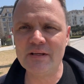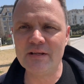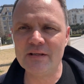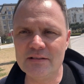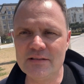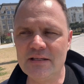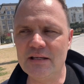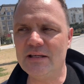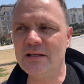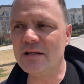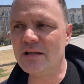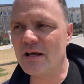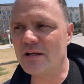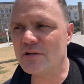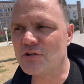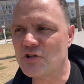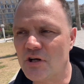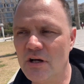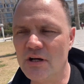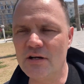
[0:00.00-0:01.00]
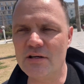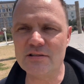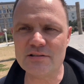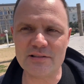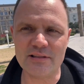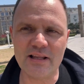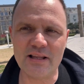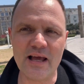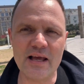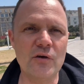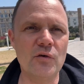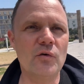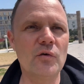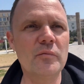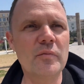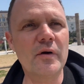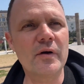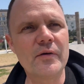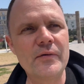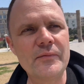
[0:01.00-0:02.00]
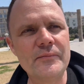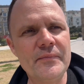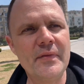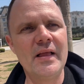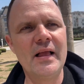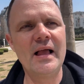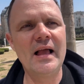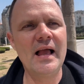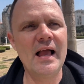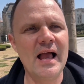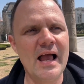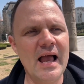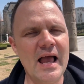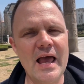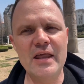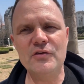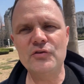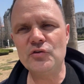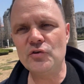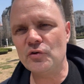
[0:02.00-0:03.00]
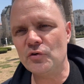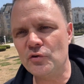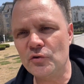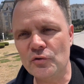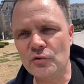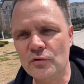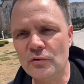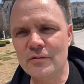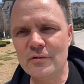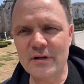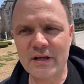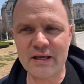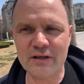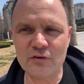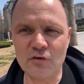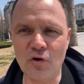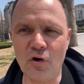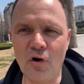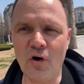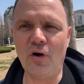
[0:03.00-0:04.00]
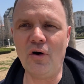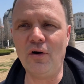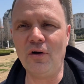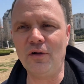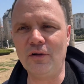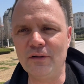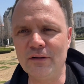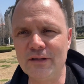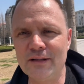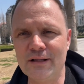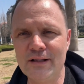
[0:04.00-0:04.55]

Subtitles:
Didi.che is like Uber, and you can call,